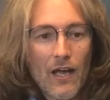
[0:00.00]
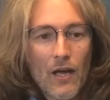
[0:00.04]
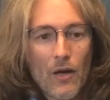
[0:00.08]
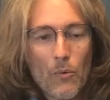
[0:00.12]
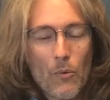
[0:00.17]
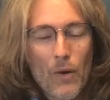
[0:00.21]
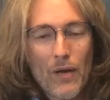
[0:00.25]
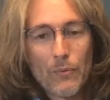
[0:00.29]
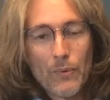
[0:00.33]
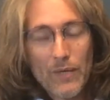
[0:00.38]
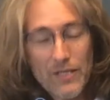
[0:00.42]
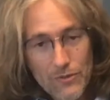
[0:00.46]

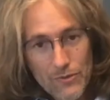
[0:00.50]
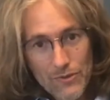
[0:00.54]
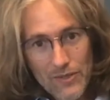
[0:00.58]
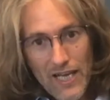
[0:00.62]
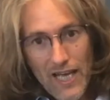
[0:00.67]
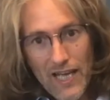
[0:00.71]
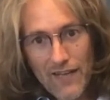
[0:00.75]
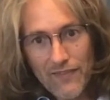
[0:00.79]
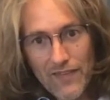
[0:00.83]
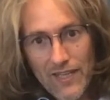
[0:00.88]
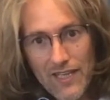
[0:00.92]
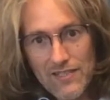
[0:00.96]
What we do
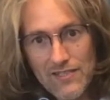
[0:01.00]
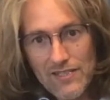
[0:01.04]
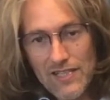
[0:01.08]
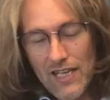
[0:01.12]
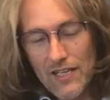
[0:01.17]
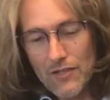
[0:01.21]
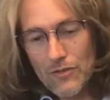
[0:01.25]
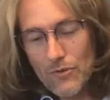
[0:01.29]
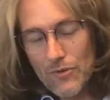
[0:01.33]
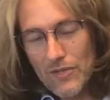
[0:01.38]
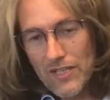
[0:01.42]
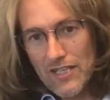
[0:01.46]
then is they
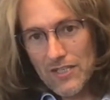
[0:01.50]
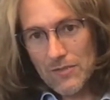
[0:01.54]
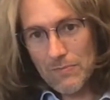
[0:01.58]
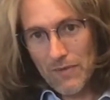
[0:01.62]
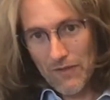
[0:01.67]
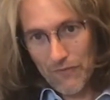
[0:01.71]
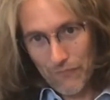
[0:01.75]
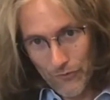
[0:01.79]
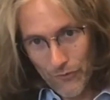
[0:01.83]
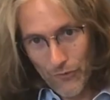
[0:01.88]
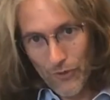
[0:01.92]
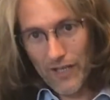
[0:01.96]
do this
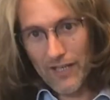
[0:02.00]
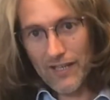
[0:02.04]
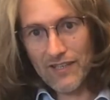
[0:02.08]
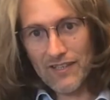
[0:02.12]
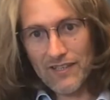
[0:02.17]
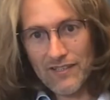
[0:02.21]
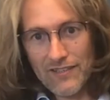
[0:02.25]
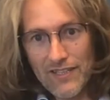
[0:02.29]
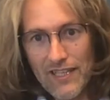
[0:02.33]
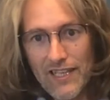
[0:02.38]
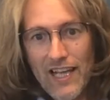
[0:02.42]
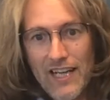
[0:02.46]
before
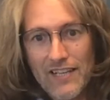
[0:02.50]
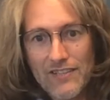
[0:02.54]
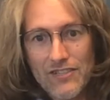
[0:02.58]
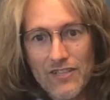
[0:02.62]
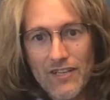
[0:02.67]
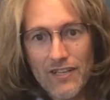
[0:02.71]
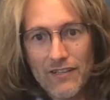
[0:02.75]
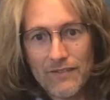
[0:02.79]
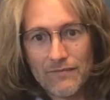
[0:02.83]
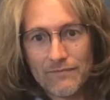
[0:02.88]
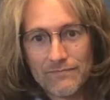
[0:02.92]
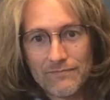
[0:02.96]
the
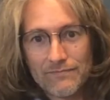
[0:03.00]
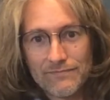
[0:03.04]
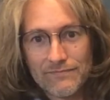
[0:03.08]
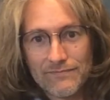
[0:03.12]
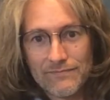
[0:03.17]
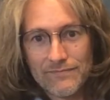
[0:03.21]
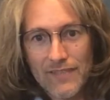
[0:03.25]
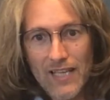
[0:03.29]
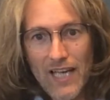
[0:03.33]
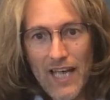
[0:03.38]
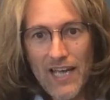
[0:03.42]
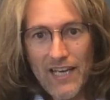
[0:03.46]
lecture,
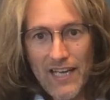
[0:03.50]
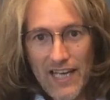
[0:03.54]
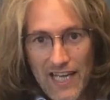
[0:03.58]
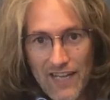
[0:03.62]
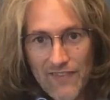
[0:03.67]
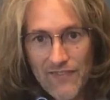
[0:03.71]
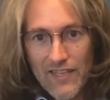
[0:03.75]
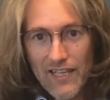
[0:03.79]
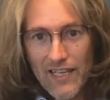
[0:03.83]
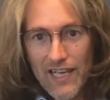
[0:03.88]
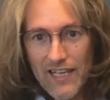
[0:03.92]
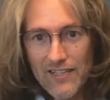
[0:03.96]
and
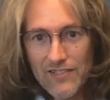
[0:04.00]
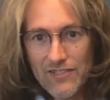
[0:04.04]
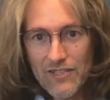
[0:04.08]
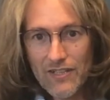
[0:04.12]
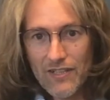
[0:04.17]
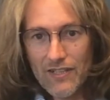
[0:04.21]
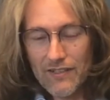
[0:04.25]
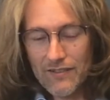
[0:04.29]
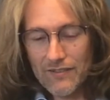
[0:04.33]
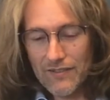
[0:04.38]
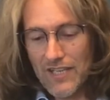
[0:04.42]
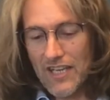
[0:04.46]
in the
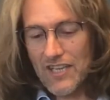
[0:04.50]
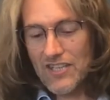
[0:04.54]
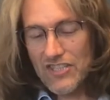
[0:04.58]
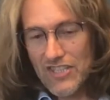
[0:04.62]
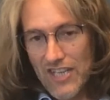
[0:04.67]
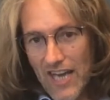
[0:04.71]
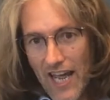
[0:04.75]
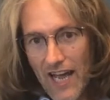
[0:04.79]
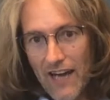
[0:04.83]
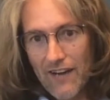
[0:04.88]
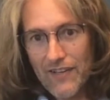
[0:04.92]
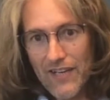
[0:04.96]
lecture they
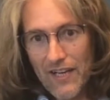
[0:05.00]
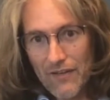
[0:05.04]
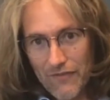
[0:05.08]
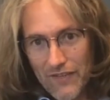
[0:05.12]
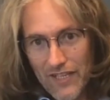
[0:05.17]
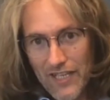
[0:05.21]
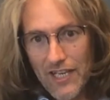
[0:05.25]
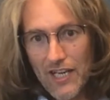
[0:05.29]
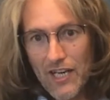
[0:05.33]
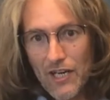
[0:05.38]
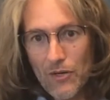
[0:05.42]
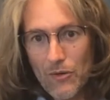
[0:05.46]
share their
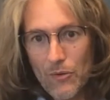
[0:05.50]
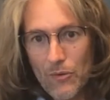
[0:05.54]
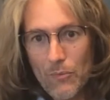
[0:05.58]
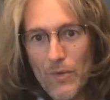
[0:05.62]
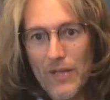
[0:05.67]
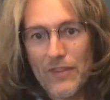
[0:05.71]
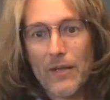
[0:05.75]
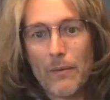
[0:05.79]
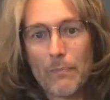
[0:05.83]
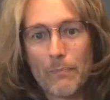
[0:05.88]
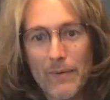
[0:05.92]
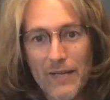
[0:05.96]
video
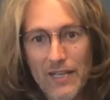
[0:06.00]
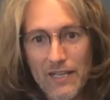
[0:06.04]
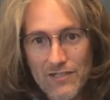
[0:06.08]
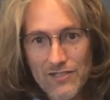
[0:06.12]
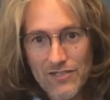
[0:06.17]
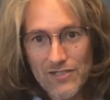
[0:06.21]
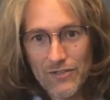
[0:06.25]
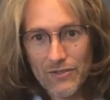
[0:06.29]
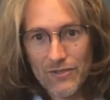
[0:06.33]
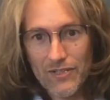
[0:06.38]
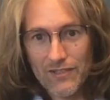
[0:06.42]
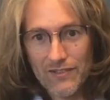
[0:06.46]
with the peer
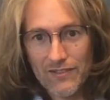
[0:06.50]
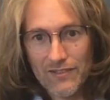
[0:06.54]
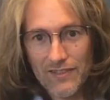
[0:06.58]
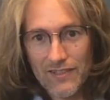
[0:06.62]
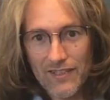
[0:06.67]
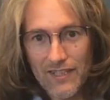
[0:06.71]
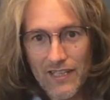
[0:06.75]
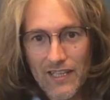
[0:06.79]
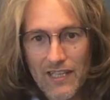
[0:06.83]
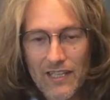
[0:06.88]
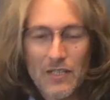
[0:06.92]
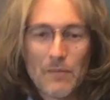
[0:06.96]
student.
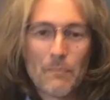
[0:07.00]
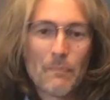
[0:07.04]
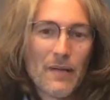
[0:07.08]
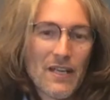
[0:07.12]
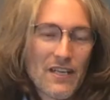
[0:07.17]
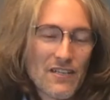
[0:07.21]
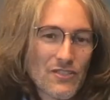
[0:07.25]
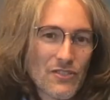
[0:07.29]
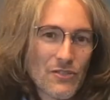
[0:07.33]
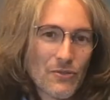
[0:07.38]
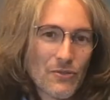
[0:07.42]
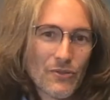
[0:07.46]
The peer
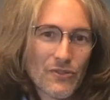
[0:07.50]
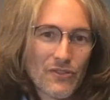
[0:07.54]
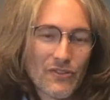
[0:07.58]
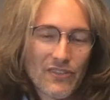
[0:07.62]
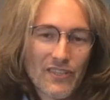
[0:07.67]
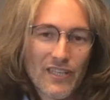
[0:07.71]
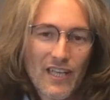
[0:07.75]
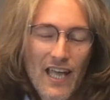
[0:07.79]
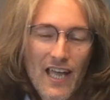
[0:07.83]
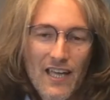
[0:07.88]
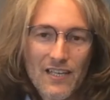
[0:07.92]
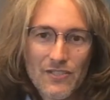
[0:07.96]
student
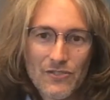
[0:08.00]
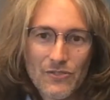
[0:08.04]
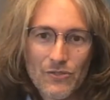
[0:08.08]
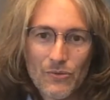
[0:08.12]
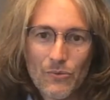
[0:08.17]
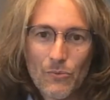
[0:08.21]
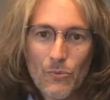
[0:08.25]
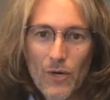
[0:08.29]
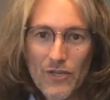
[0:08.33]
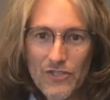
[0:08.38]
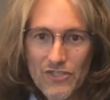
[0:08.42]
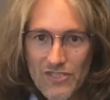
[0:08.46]
has to
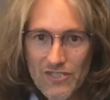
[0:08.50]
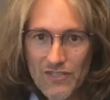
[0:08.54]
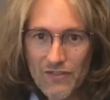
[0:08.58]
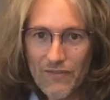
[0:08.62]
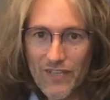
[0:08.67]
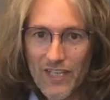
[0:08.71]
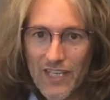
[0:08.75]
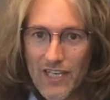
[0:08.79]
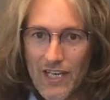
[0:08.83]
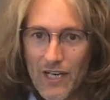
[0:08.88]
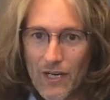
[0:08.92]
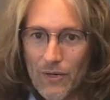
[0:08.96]
watch the
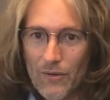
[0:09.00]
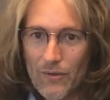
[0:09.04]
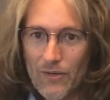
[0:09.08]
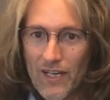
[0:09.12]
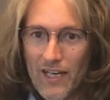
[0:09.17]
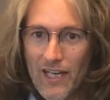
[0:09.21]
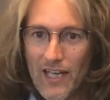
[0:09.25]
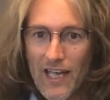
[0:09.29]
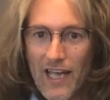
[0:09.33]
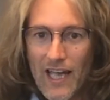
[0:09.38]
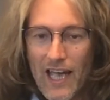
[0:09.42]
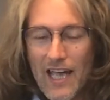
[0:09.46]
video,
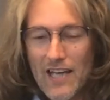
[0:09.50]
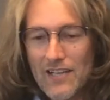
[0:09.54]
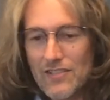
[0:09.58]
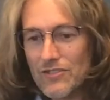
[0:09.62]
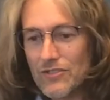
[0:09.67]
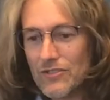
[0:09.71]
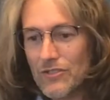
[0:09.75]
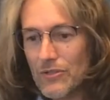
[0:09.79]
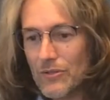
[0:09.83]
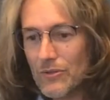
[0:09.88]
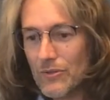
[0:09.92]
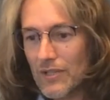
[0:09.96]
has
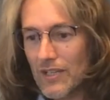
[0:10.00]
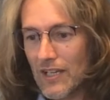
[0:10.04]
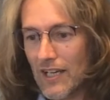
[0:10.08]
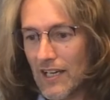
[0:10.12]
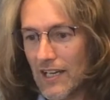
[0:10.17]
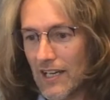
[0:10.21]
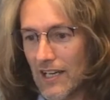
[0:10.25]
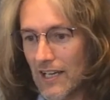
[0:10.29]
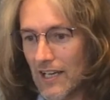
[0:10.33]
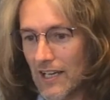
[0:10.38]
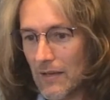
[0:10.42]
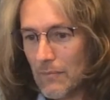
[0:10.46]
to
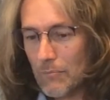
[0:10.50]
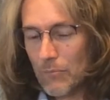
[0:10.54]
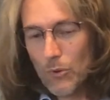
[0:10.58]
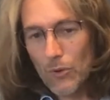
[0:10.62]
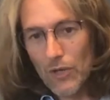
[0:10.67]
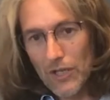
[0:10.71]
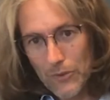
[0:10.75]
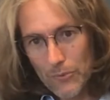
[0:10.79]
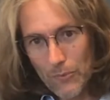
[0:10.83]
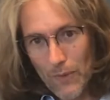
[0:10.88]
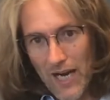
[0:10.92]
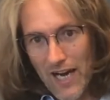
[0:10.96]

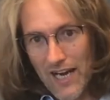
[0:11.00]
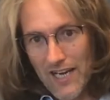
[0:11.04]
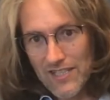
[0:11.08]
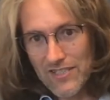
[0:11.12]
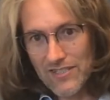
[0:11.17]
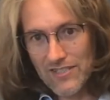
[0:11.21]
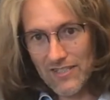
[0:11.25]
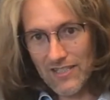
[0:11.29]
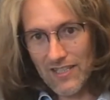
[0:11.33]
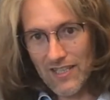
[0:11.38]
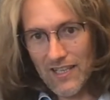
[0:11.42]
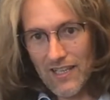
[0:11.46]

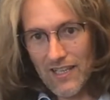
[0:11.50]
bullet-wise